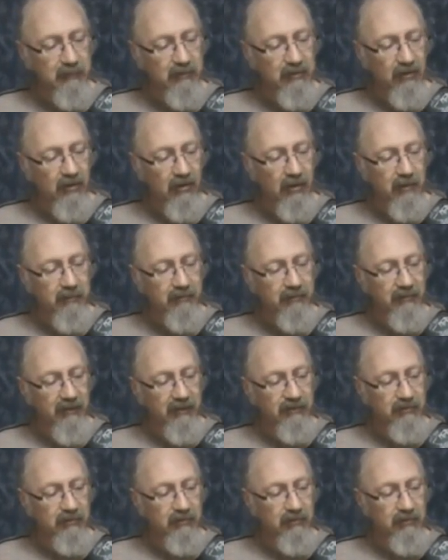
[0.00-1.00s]
time
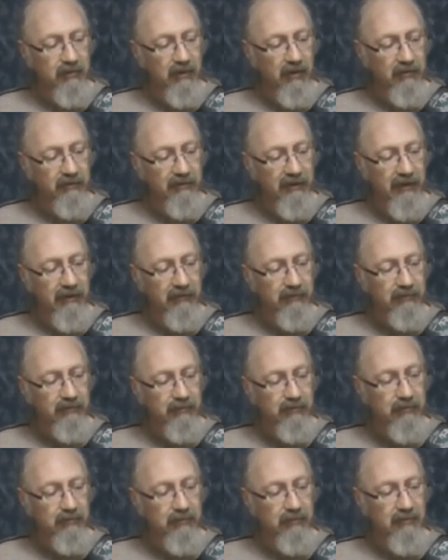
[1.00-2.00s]
that you go down
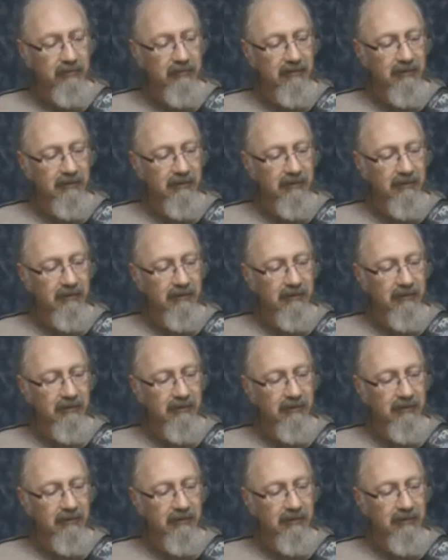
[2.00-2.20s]
to